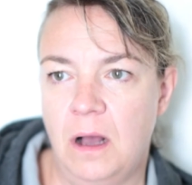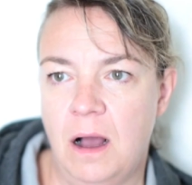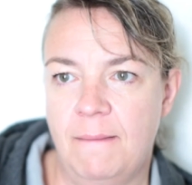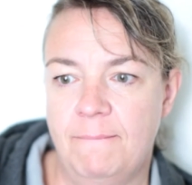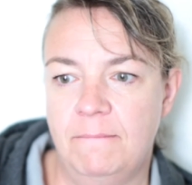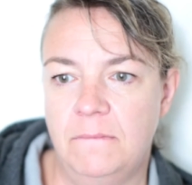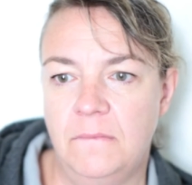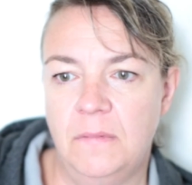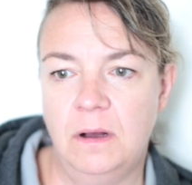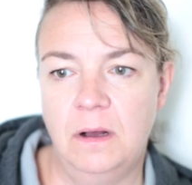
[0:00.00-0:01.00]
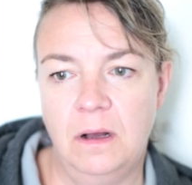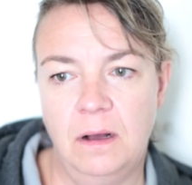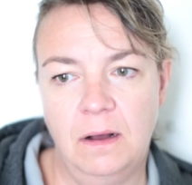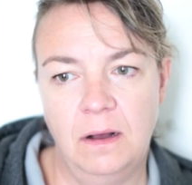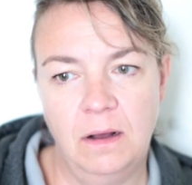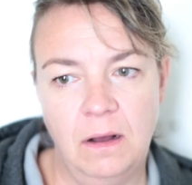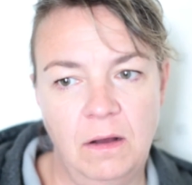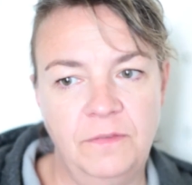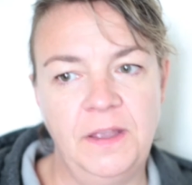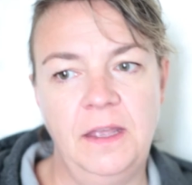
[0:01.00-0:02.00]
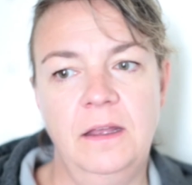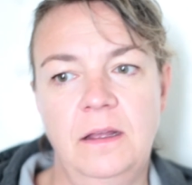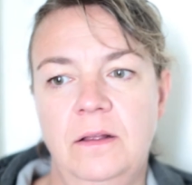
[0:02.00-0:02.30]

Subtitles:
I think,